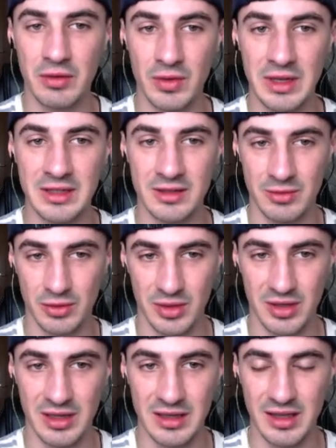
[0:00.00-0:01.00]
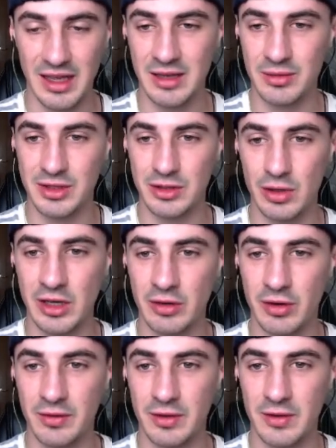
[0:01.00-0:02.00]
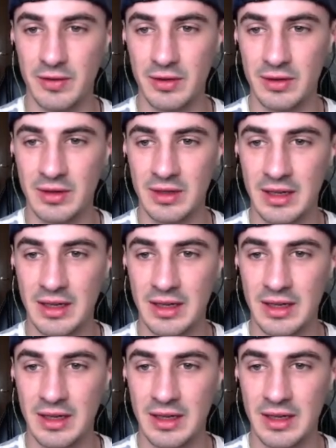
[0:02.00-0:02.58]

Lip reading: reasonable to think that he would join Griffith and